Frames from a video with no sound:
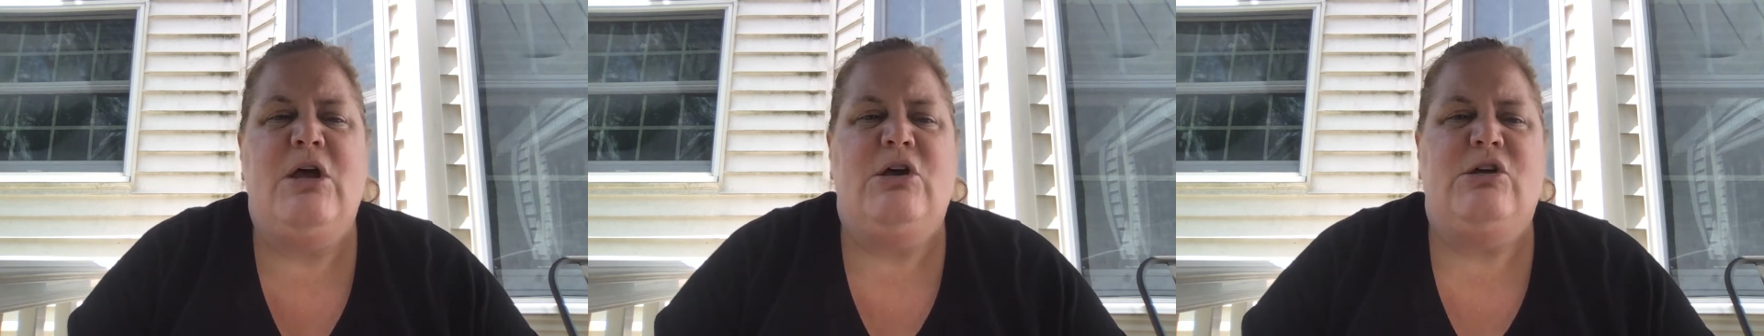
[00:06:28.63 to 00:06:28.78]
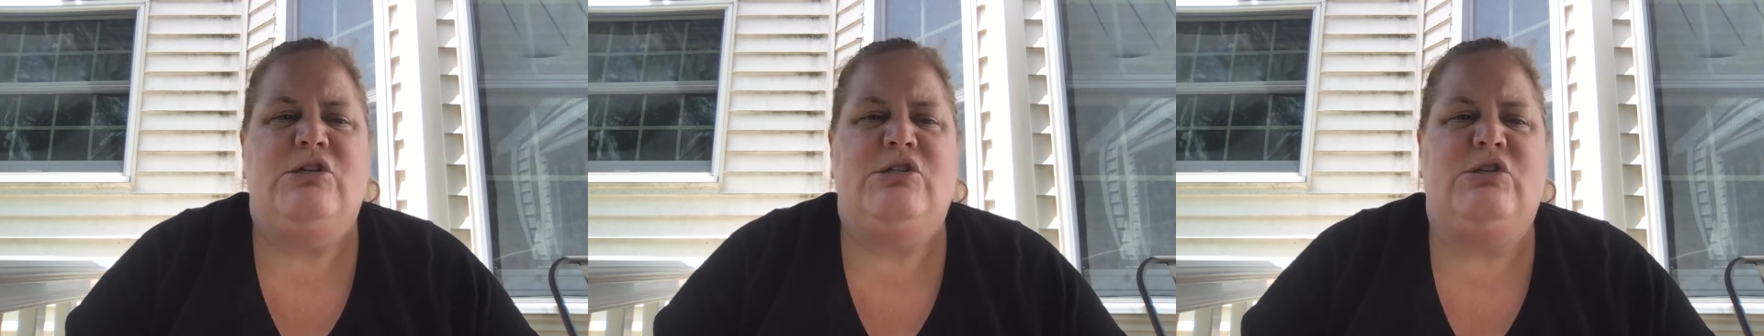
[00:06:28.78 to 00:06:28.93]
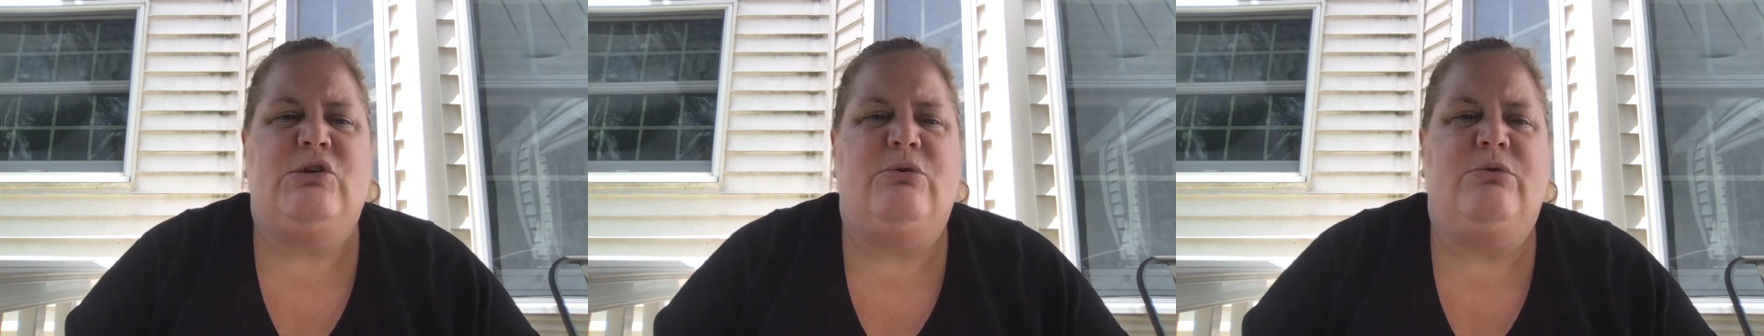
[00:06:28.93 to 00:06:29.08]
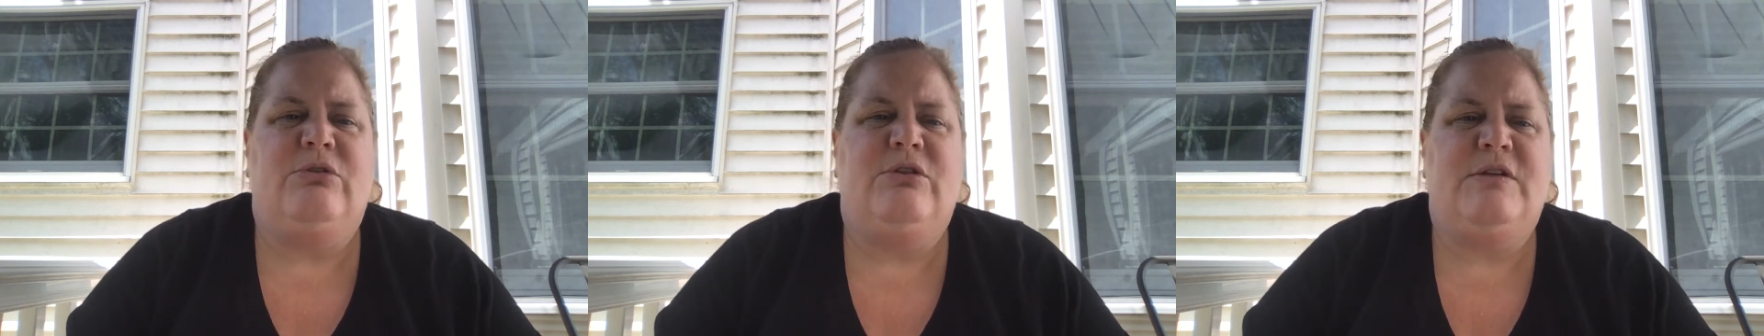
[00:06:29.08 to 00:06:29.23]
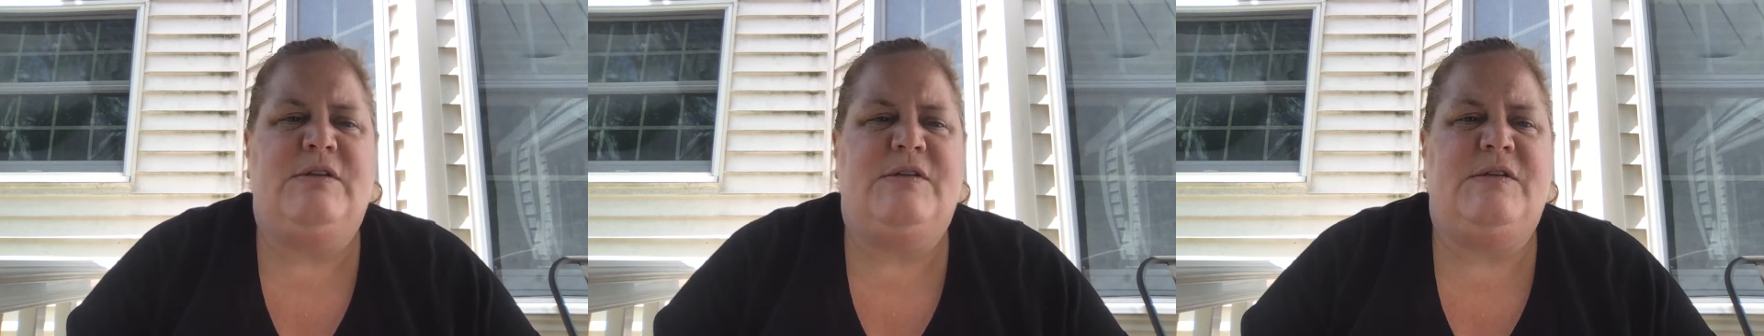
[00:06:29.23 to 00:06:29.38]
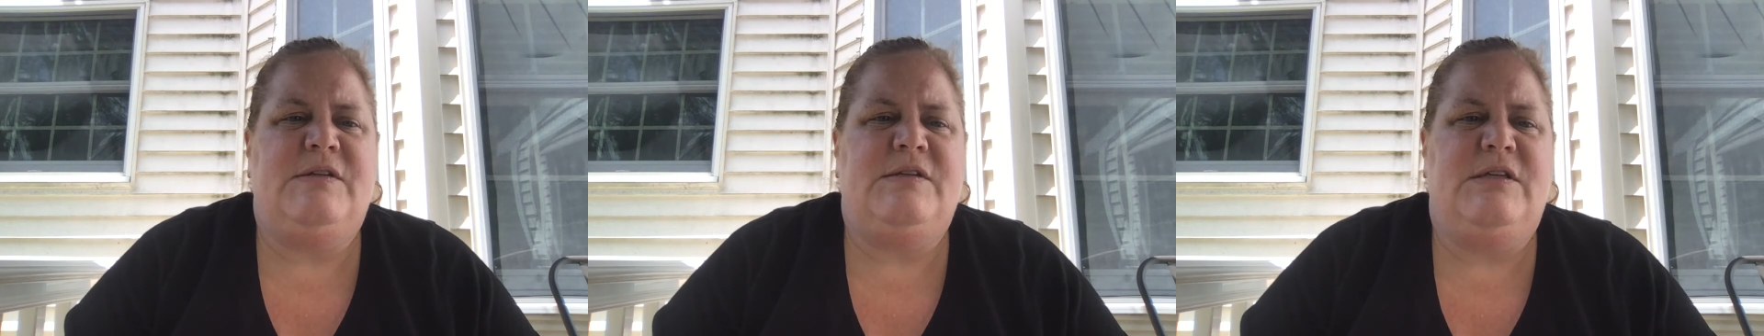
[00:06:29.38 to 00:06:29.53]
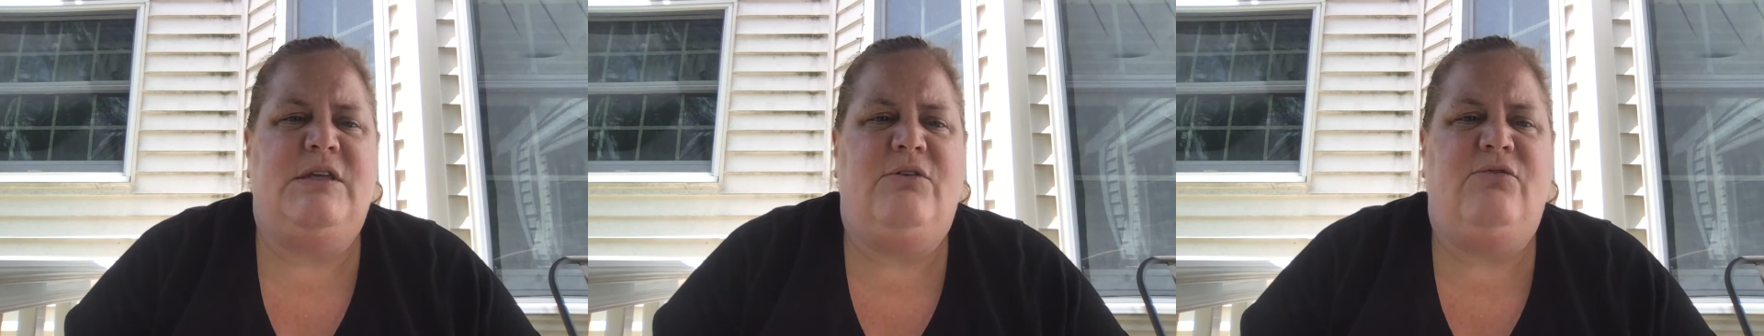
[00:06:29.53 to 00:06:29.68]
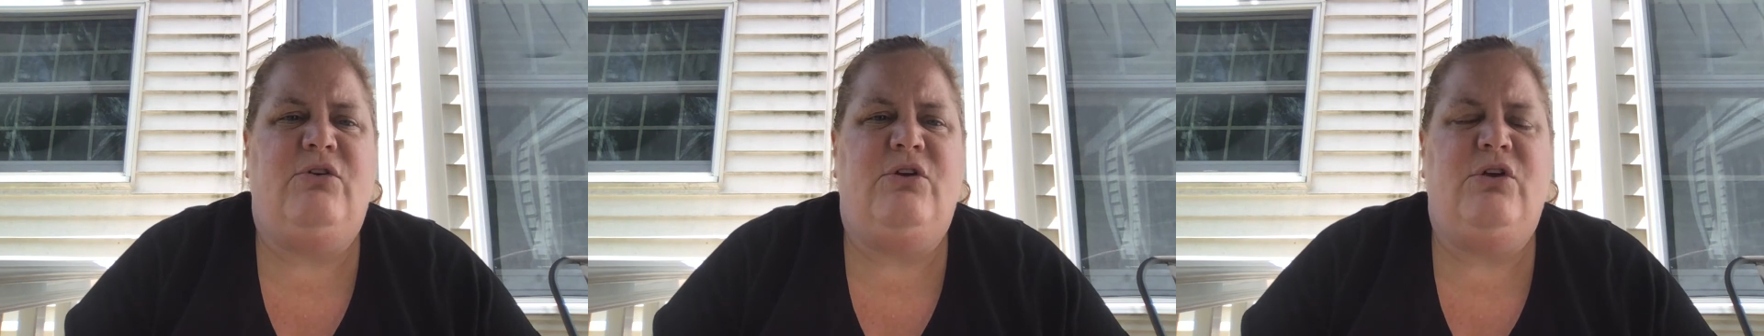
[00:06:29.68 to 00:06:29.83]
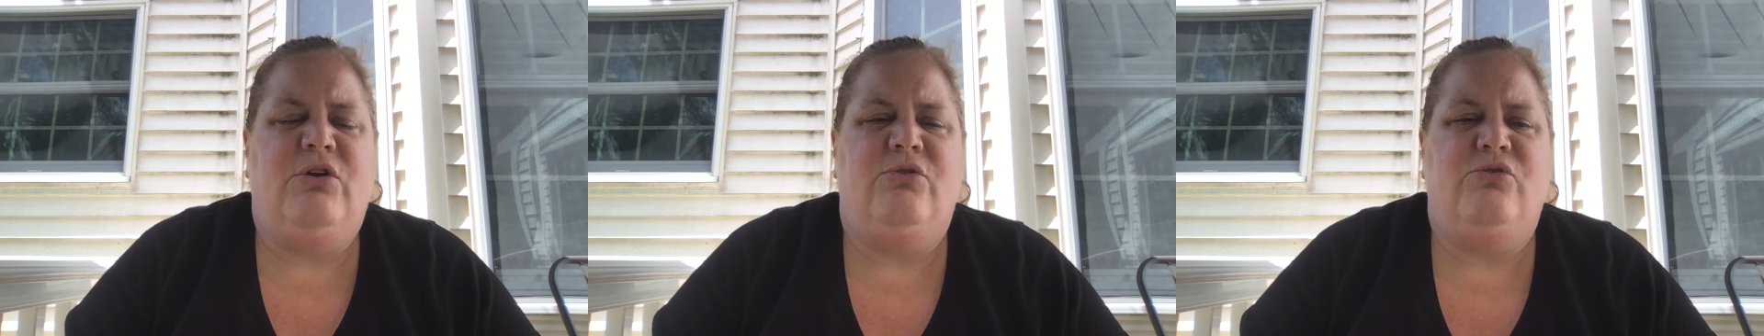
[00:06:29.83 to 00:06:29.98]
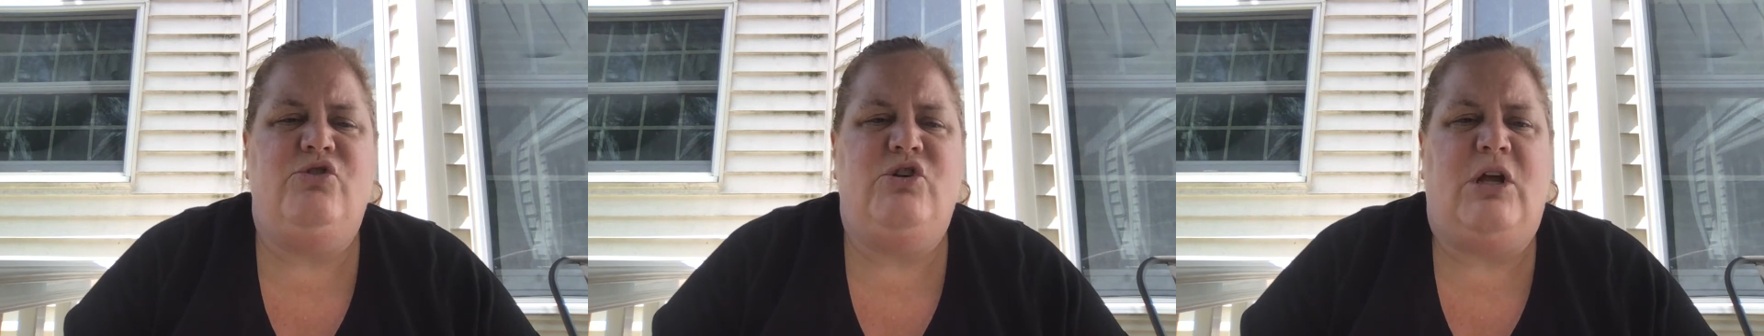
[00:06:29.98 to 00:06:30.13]
So this is giving
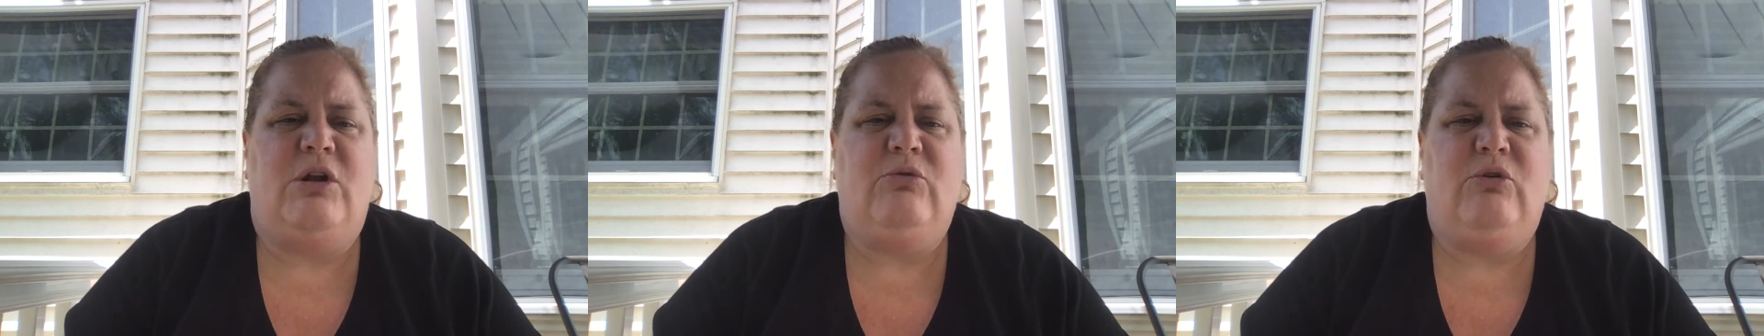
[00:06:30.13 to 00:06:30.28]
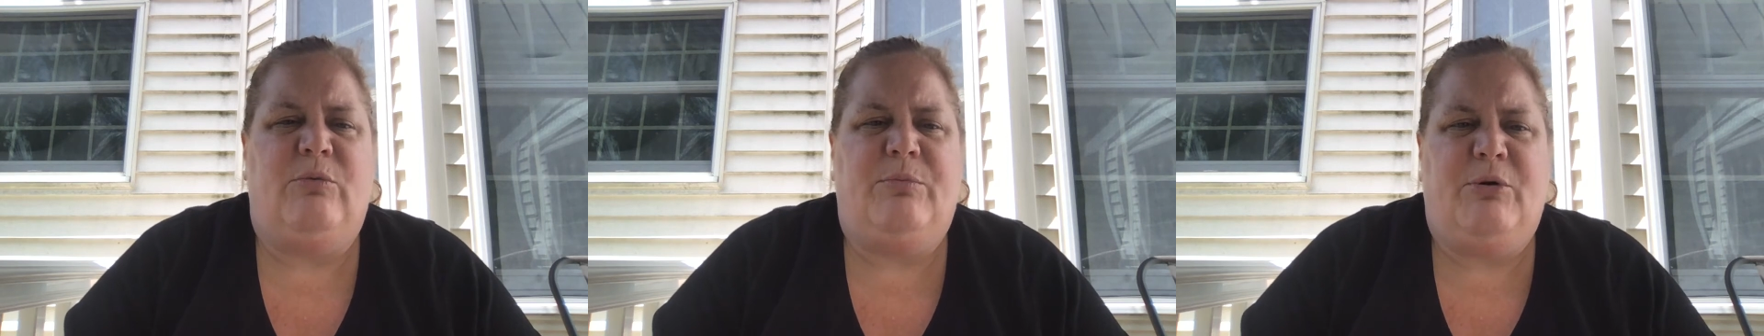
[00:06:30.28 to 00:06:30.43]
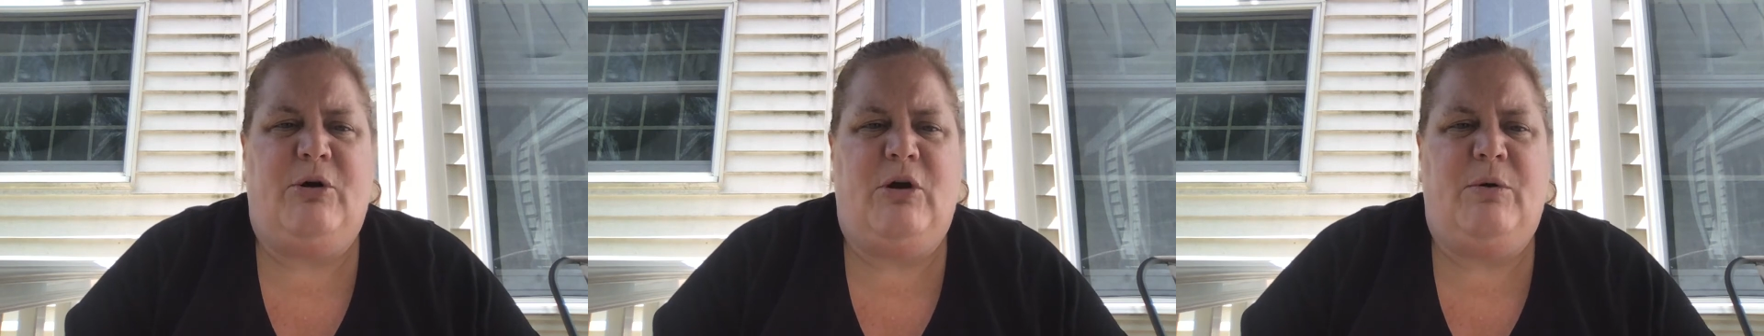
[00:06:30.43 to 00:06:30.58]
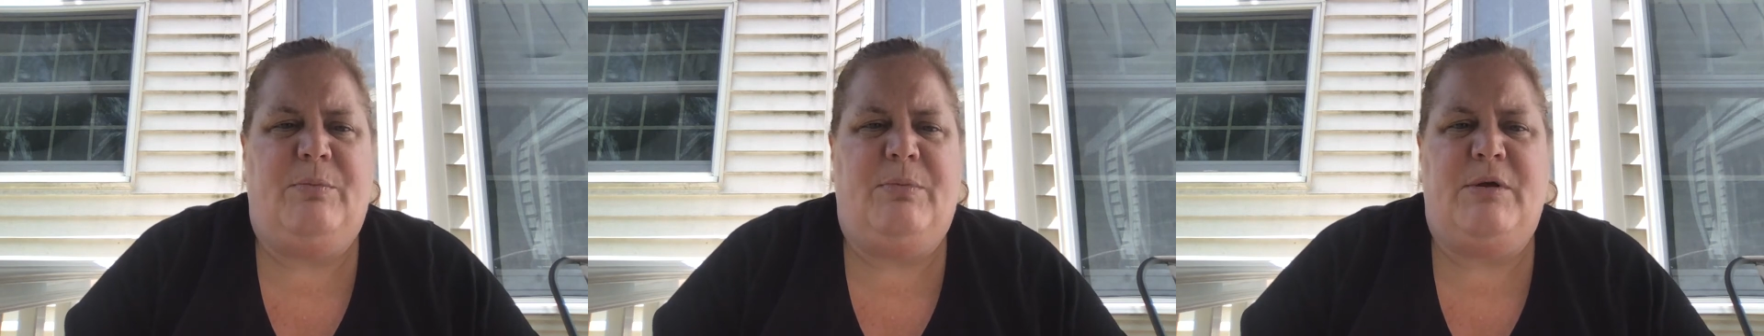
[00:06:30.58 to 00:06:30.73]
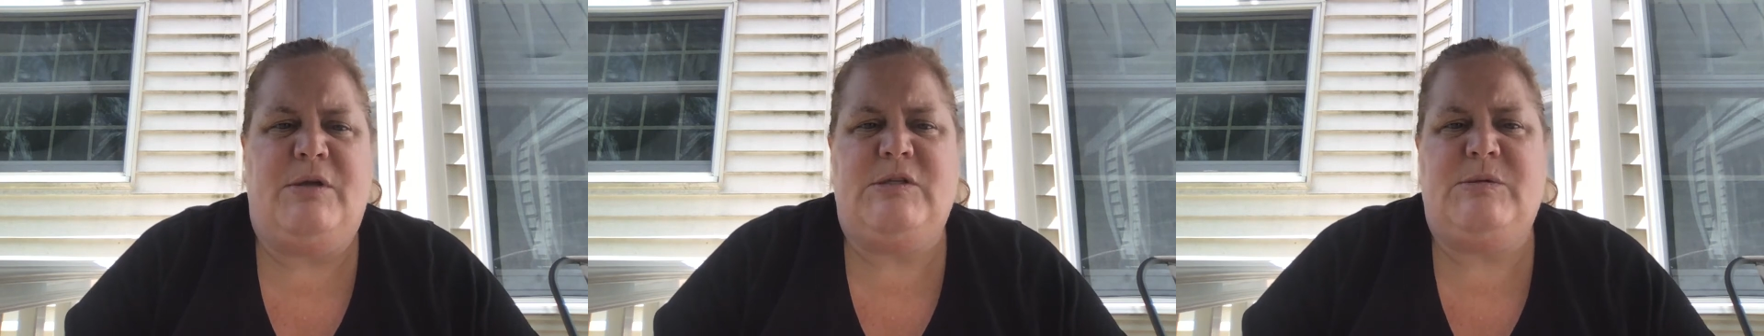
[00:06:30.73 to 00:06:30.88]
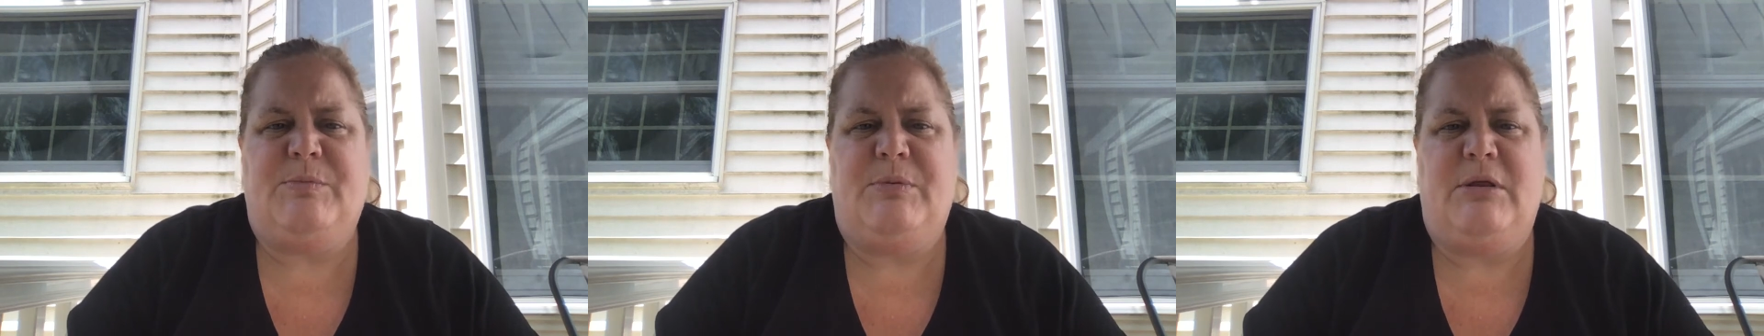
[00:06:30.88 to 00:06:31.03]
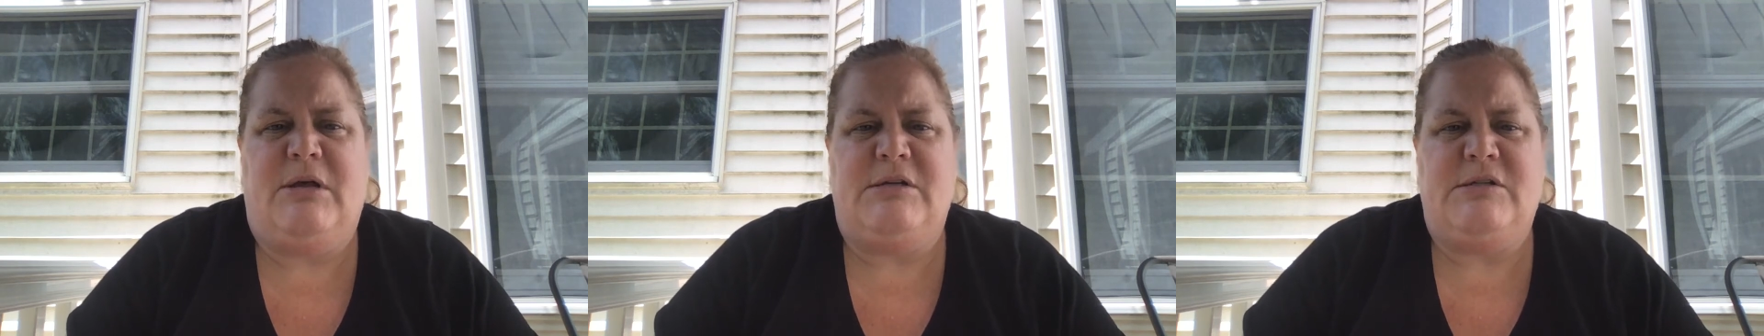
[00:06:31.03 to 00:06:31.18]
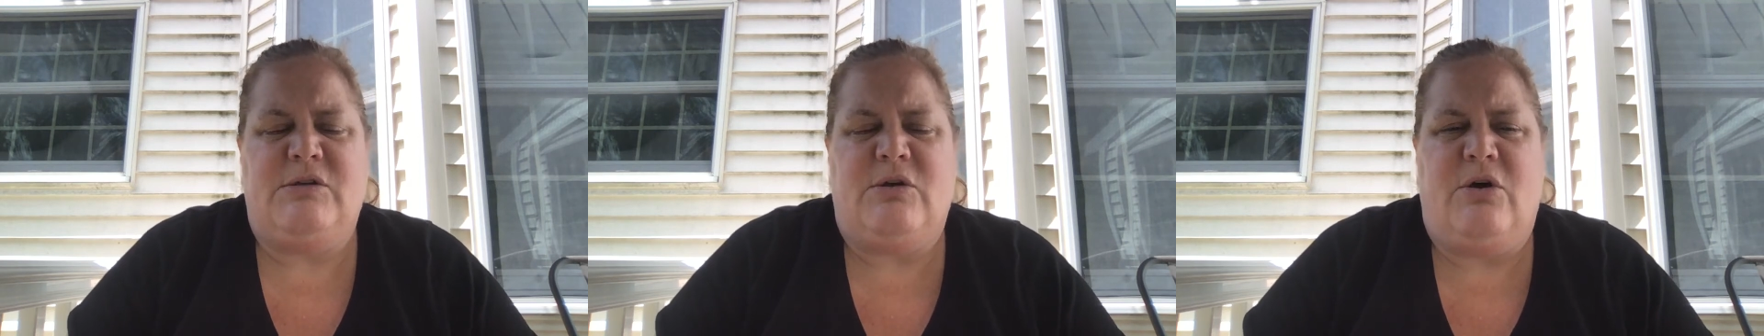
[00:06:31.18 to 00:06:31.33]
you general purpose plus